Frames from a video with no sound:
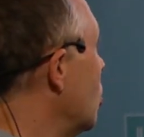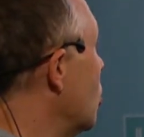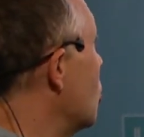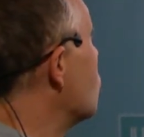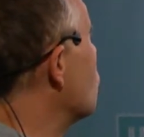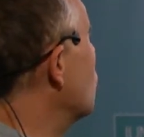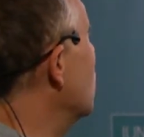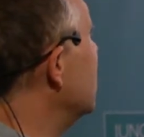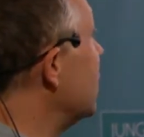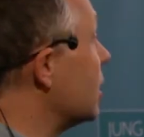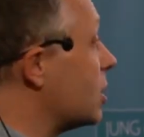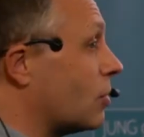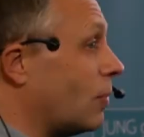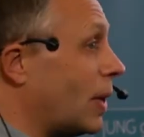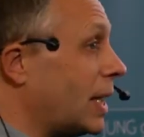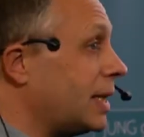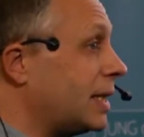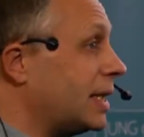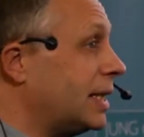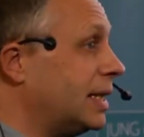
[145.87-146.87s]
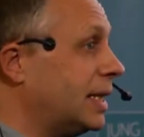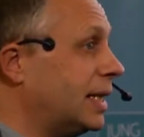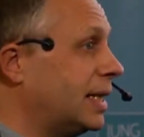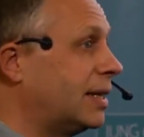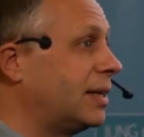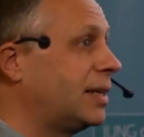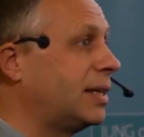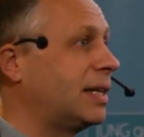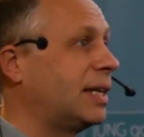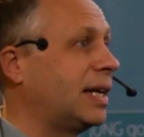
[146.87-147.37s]
So in this 20
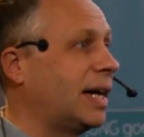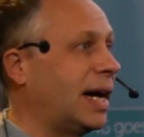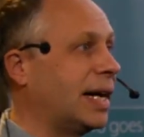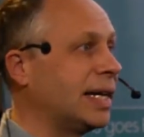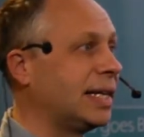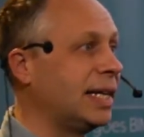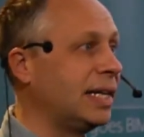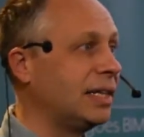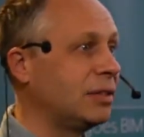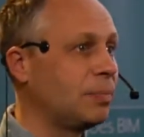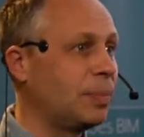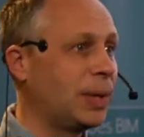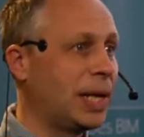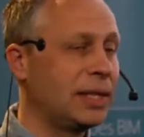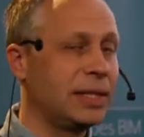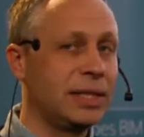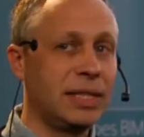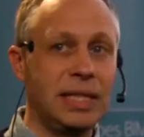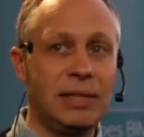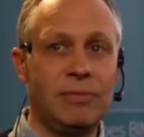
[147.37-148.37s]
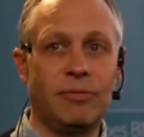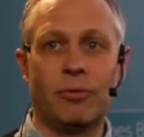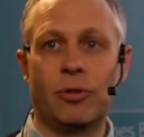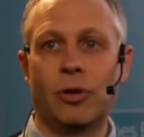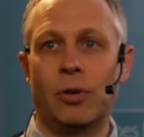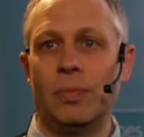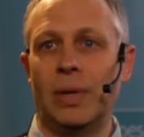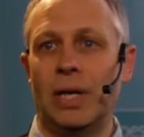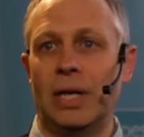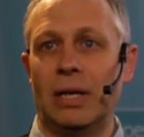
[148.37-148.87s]
years, I gained plenty
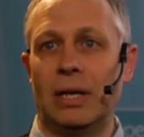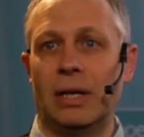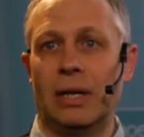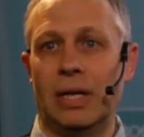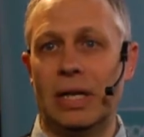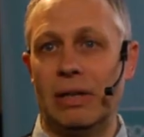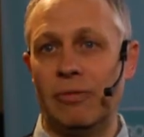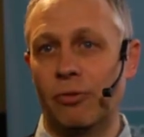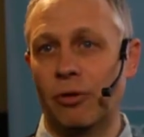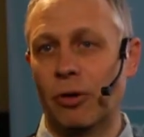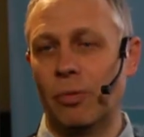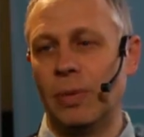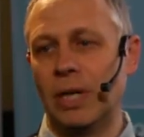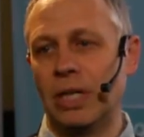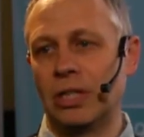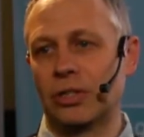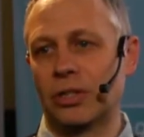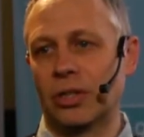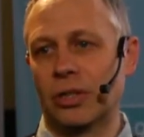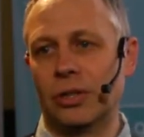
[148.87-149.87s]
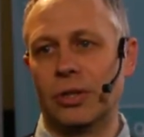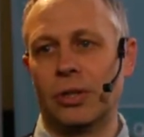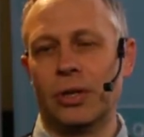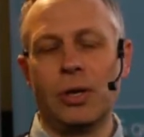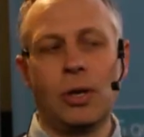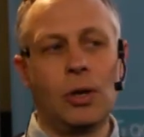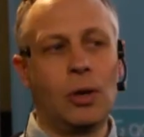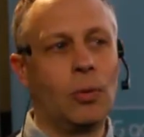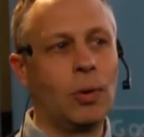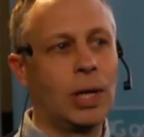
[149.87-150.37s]
information,
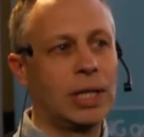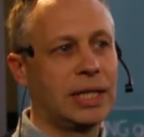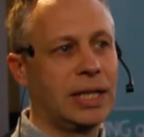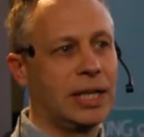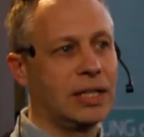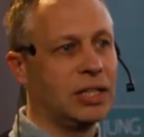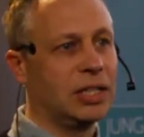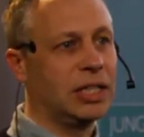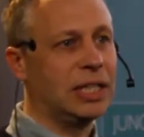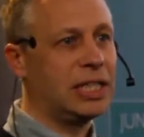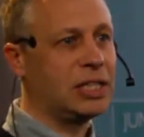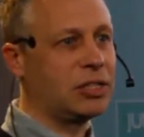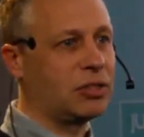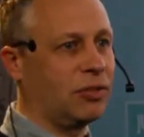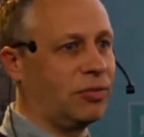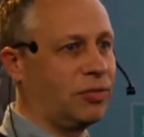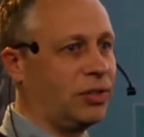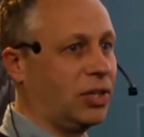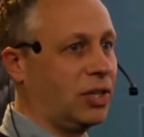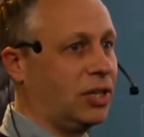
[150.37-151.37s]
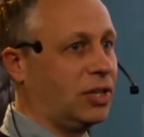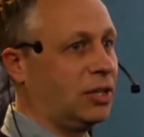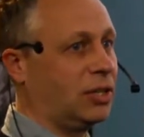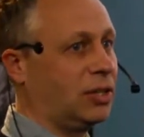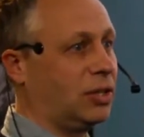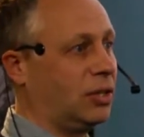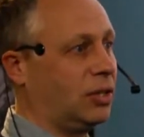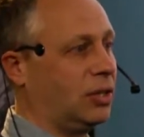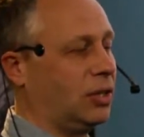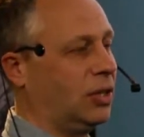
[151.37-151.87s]
what are the needs of the
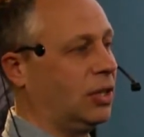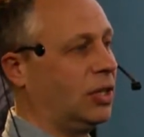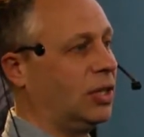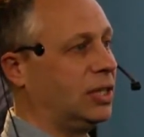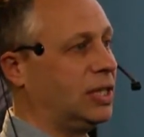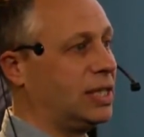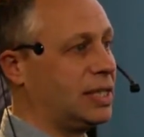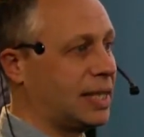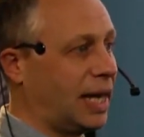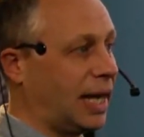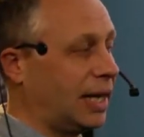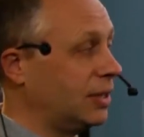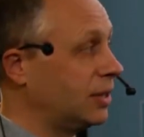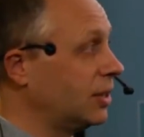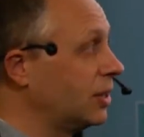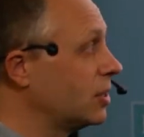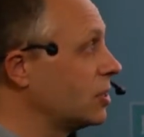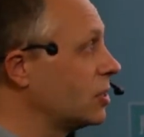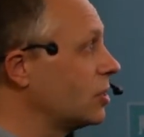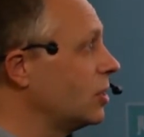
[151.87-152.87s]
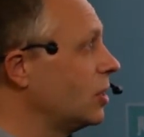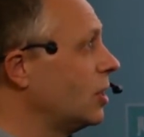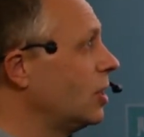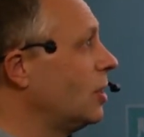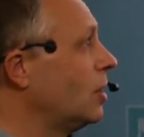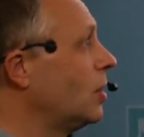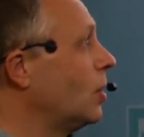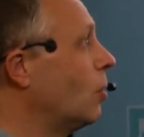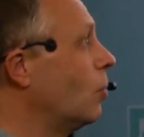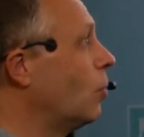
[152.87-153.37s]
designers,
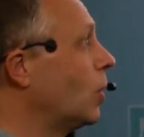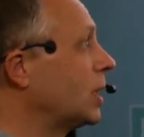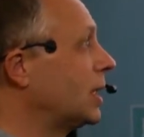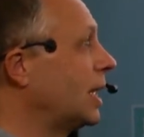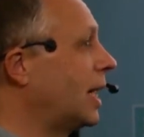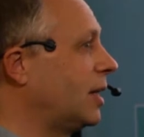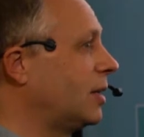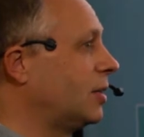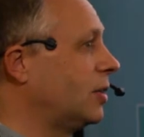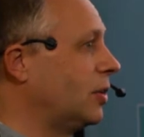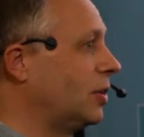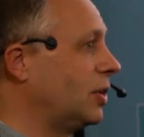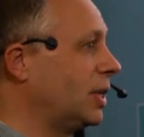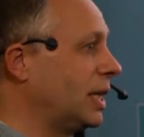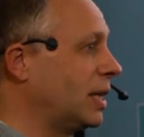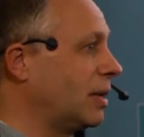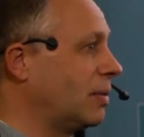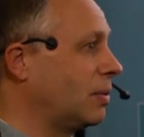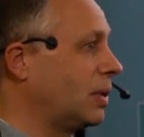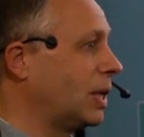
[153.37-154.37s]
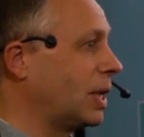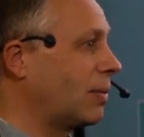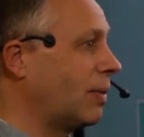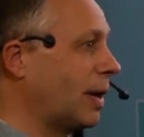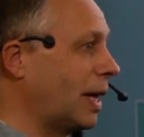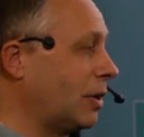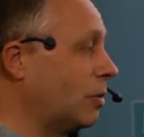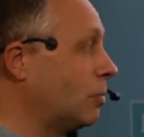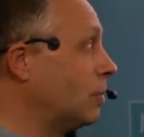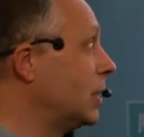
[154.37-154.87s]
what are the
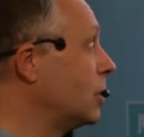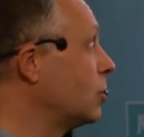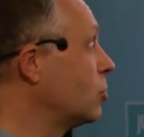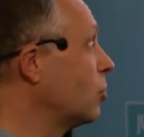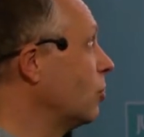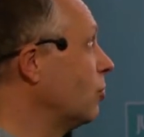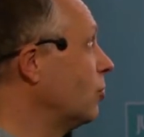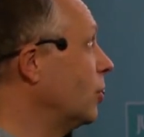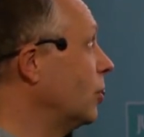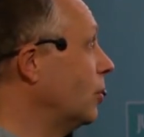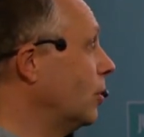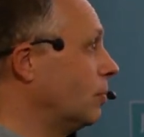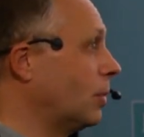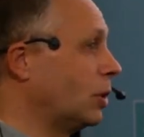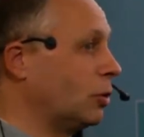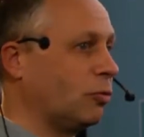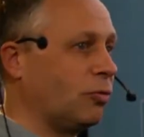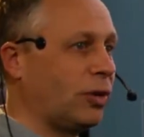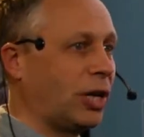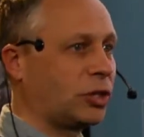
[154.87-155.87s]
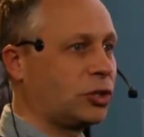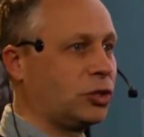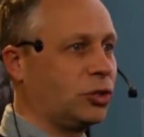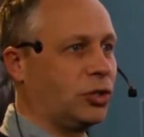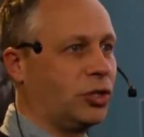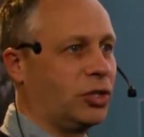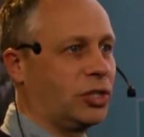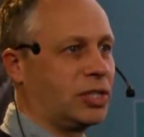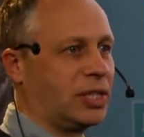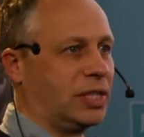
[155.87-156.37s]
requirements of the
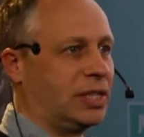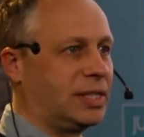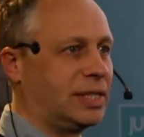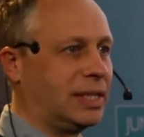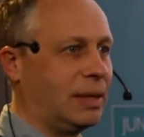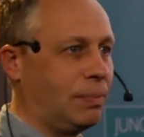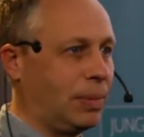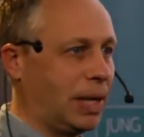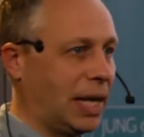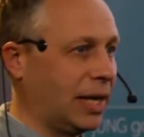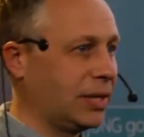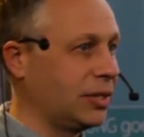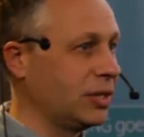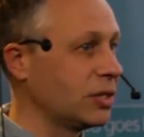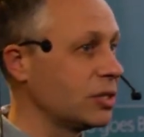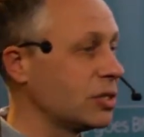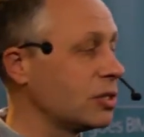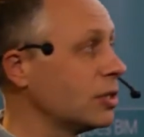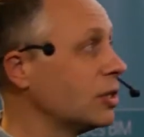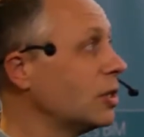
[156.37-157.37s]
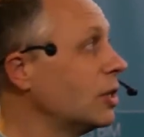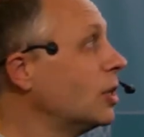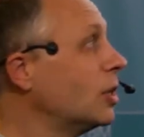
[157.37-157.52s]
manufacturers and suppliers.